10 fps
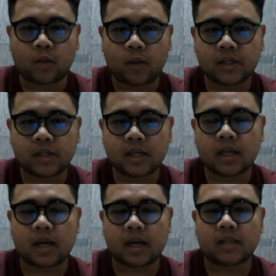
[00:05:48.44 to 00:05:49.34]
asks,
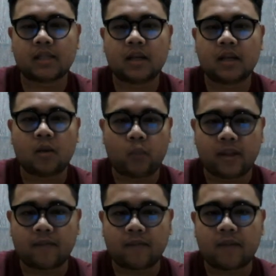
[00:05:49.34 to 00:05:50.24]
when the price
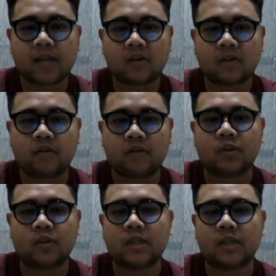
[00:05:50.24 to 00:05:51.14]
of goods
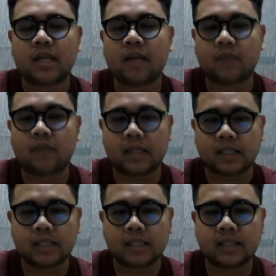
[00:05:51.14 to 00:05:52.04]
increases,
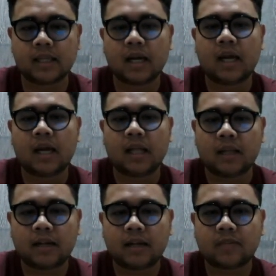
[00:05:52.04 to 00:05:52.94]
the response to
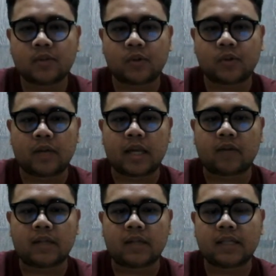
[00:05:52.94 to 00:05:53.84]
the increase in the
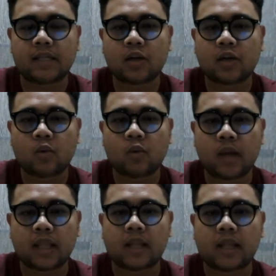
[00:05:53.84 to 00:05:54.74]
quantity of
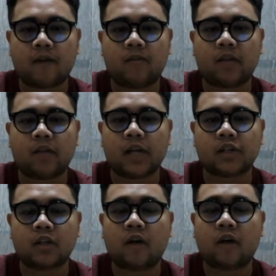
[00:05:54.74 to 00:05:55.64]
production of
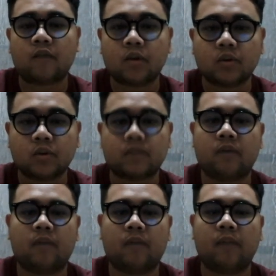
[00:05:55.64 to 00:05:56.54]
goods from
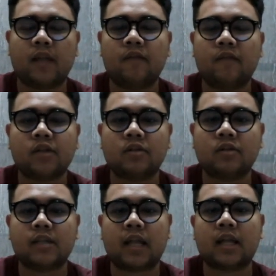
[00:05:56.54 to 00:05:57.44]
manufacturing sector
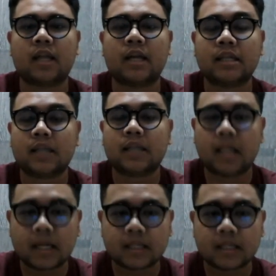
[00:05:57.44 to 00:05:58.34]
is elastic
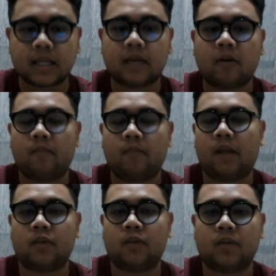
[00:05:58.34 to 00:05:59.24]
compared to the
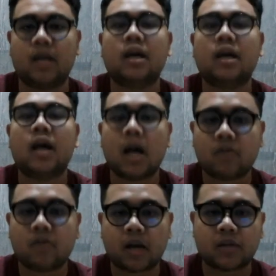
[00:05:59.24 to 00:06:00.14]
agricultural
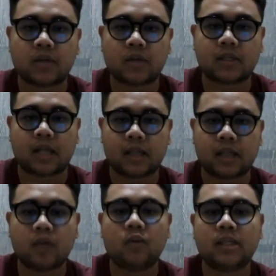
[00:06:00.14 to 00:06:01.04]
sector, which is
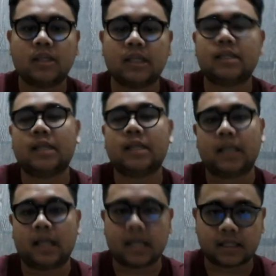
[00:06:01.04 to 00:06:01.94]
inelastic.
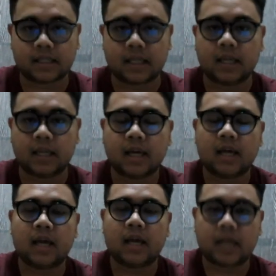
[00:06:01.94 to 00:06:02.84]

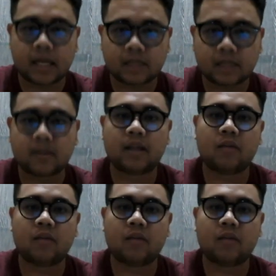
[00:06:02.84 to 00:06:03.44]
Explain why.